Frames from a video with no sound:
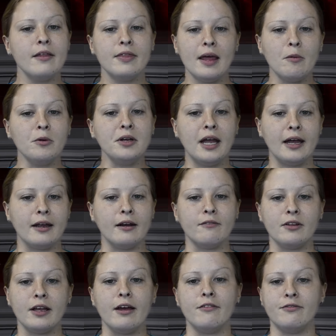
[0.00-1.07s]
that will
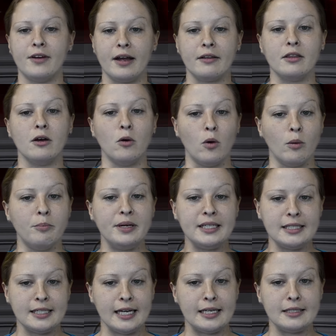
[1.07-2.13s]
negatively affect the oil
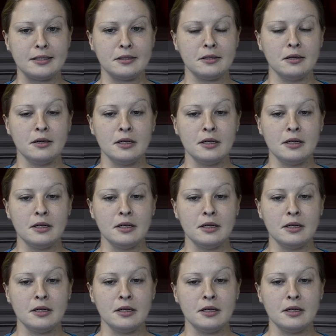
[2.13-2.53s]
business.